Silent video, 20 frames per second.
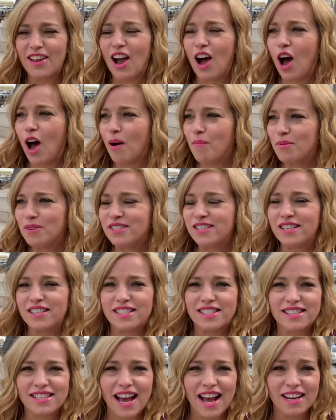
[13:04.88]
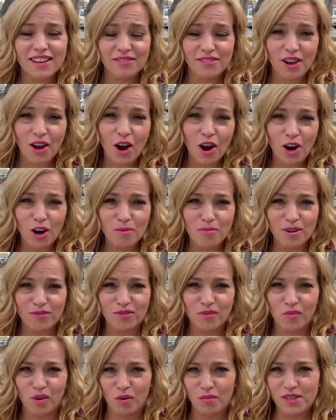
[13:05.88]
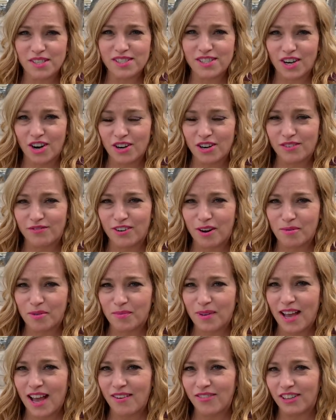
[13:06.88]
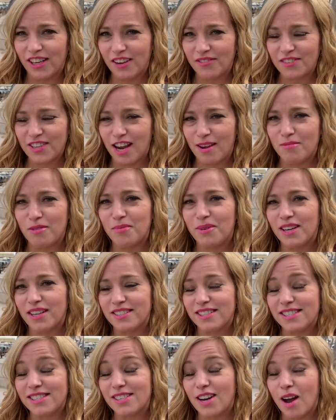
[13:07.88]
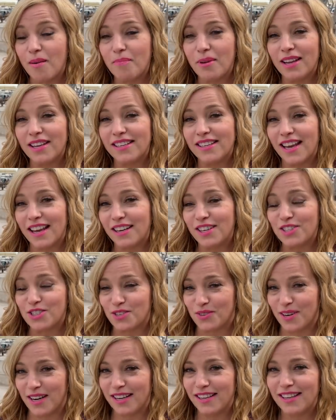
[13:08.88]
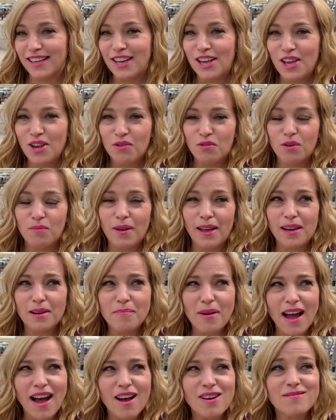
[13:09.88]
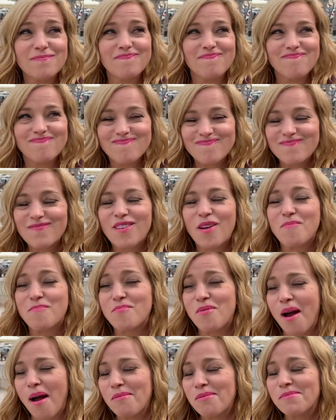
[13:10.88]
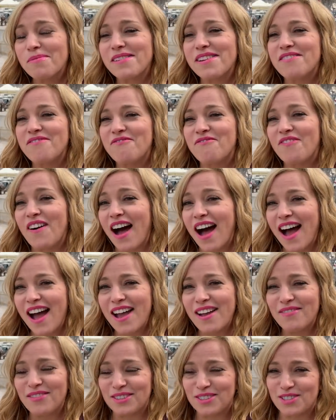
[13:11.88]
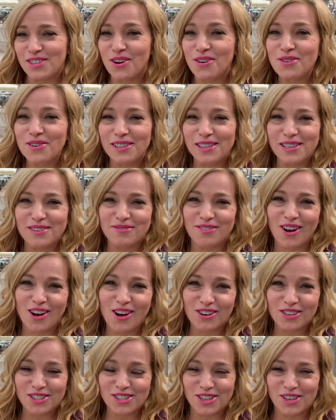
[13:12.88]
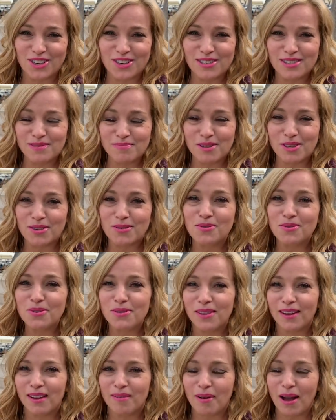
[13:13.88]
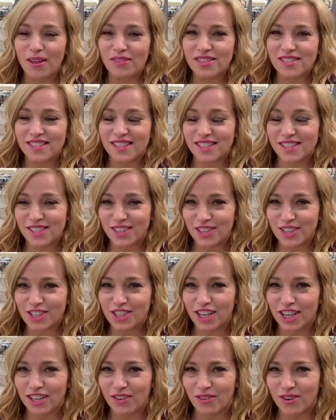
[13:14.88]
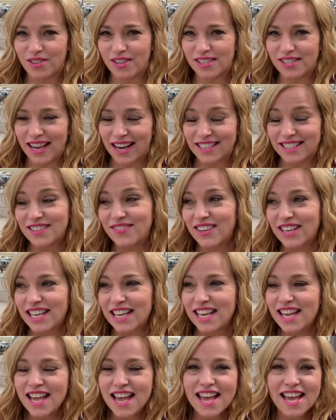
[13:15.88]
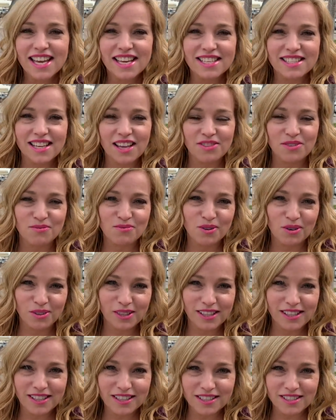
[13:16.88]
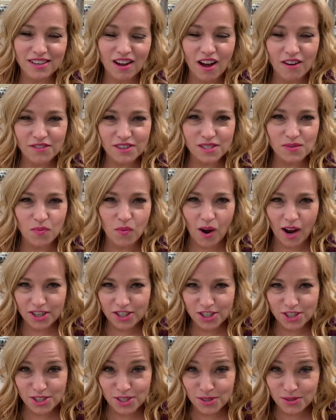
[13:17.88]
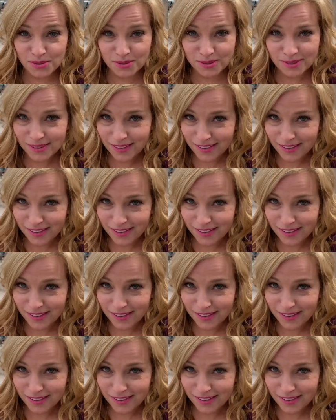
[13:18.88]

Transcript: Opposite side of the harbor from where we started from, and we have enough time that we got to stop and get a drink. We made about probably 5 totally wrong turns. The cool thing about this excursion or this activity is that the Rolling Geeks office watches you,